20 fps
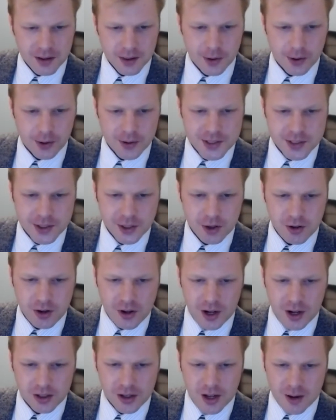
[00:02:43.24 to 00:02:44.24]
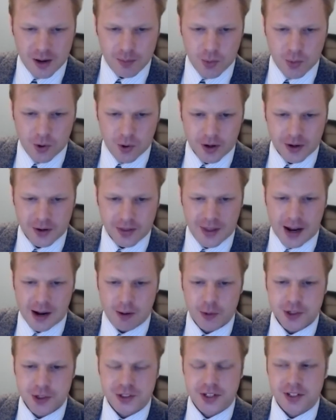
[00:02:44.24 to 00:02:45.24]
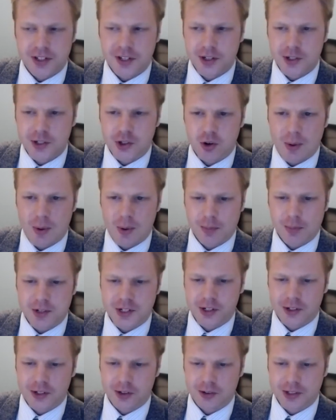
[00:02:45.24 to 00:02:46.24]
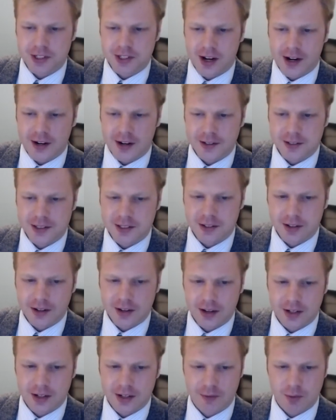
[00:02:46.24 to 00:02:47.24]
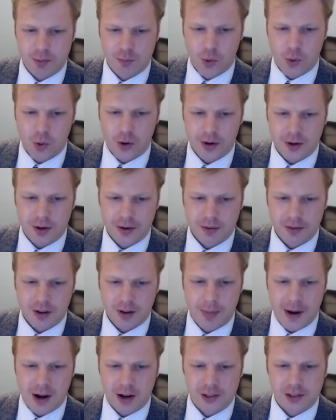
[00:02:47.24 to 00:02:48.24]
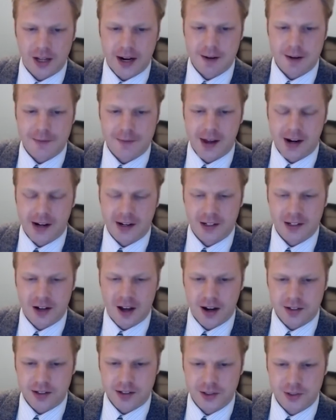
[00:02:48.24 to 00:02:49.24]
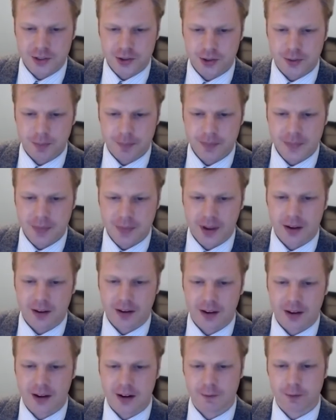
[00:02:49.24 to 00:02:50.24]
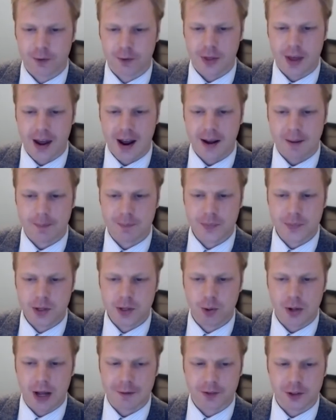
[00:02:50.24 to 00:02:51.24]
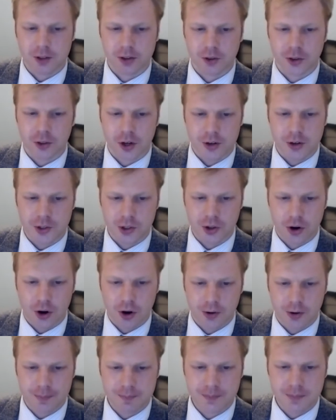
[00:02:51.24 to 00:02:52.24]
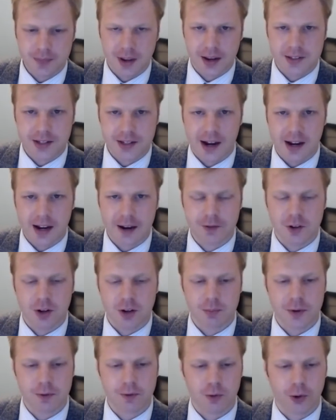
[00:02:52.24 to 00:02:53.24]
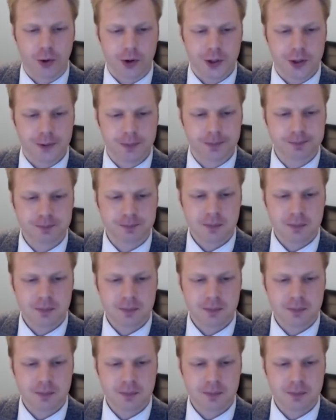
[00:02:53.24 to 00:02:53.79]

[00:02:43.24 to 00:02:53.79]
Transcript: There is still a lot more that I wish to teach you about material science, and even more about life that I cannot teach you. And for that, you will have to learn on your own, as I have done before you.